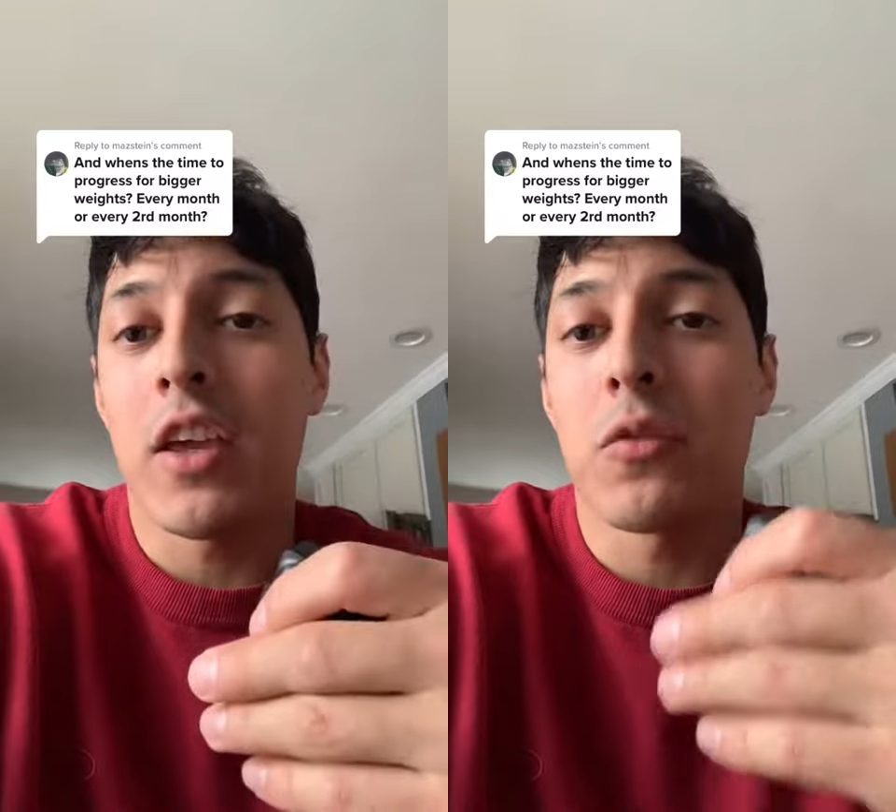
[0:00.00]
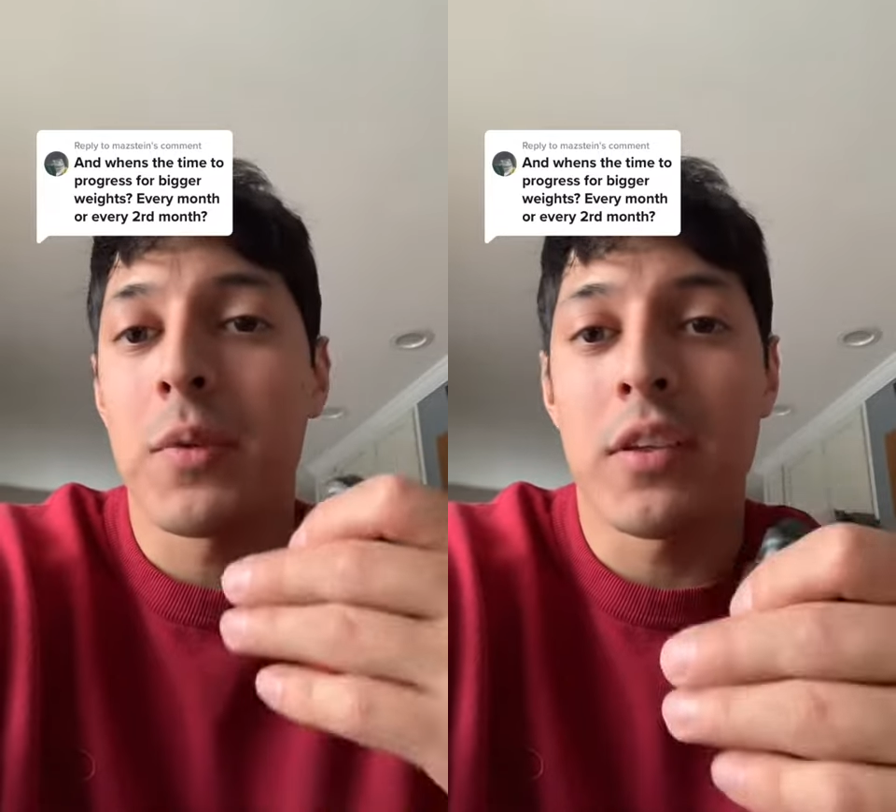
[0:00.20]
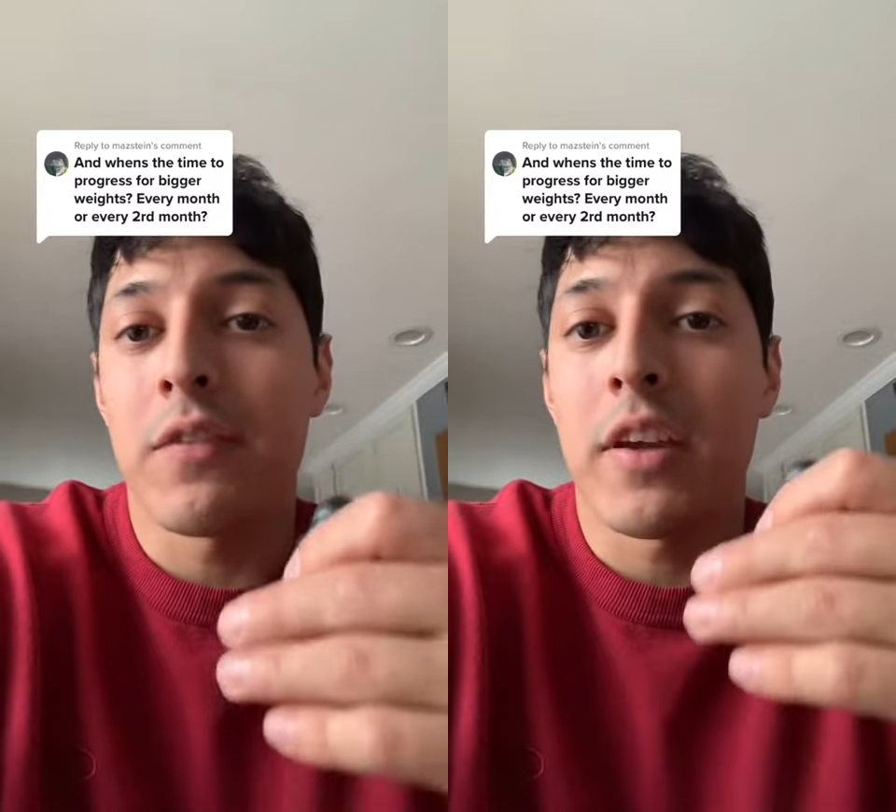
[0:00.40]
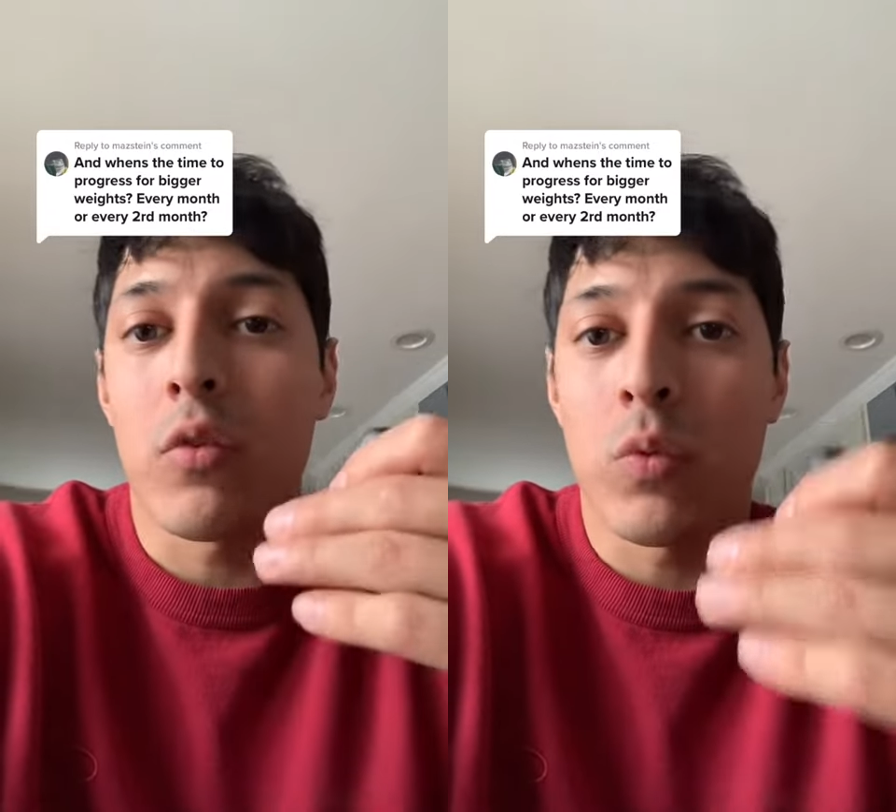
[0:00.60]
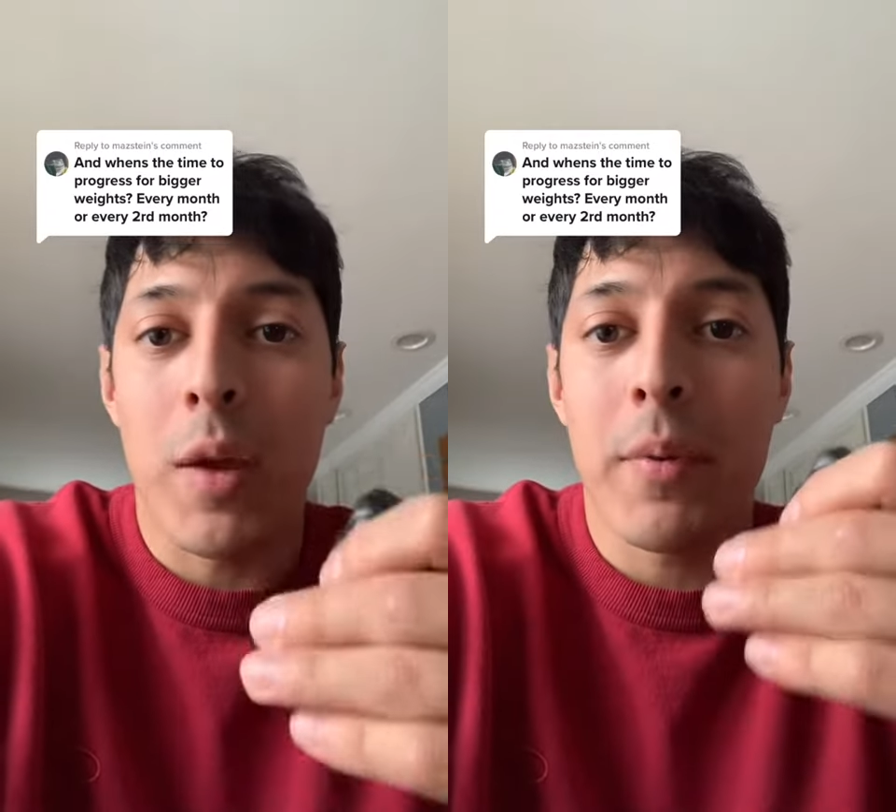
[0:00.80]
specific
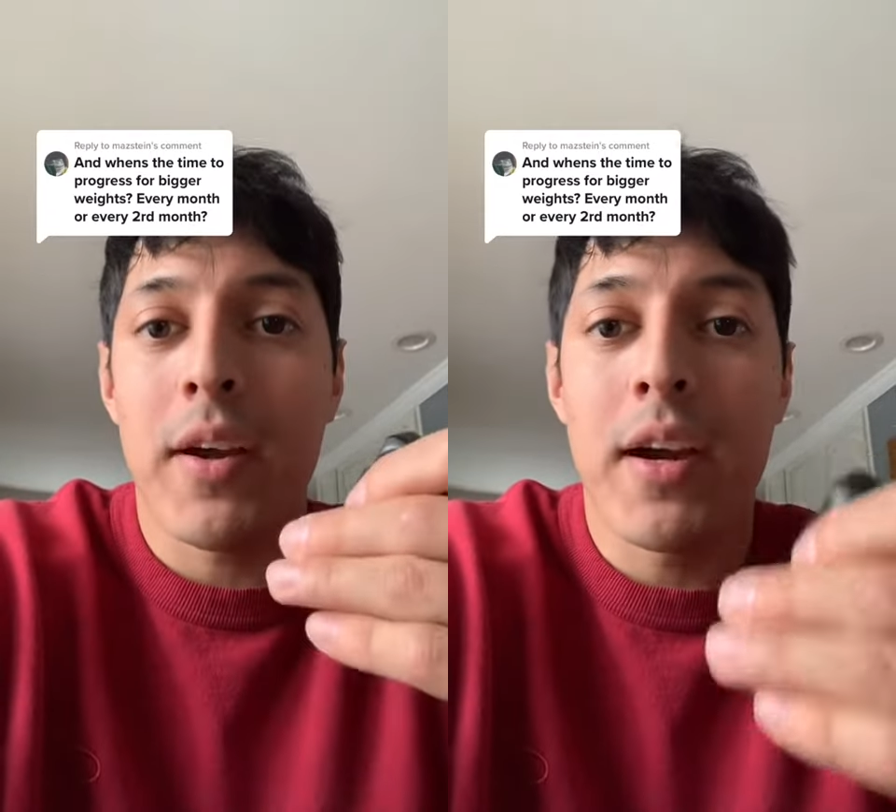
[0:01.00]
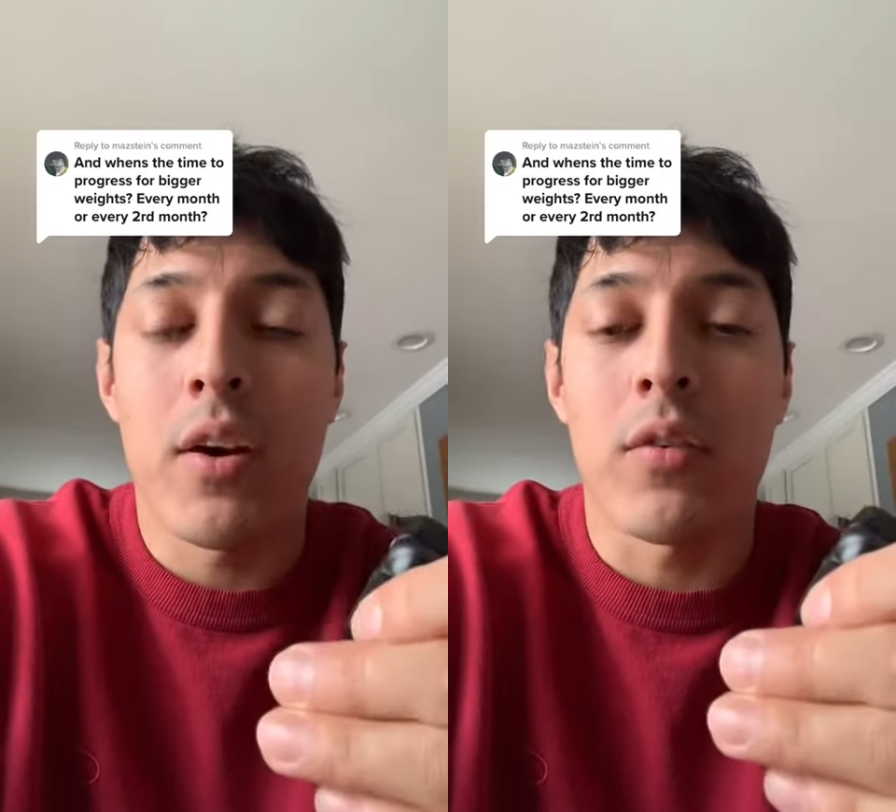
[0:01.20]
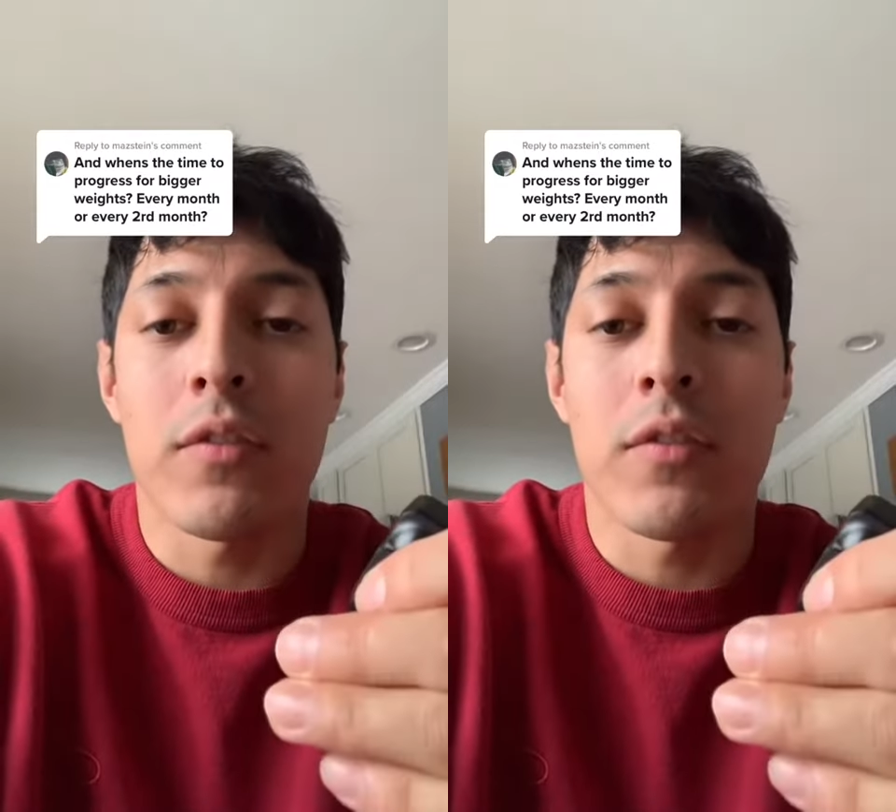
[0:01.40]
rep count.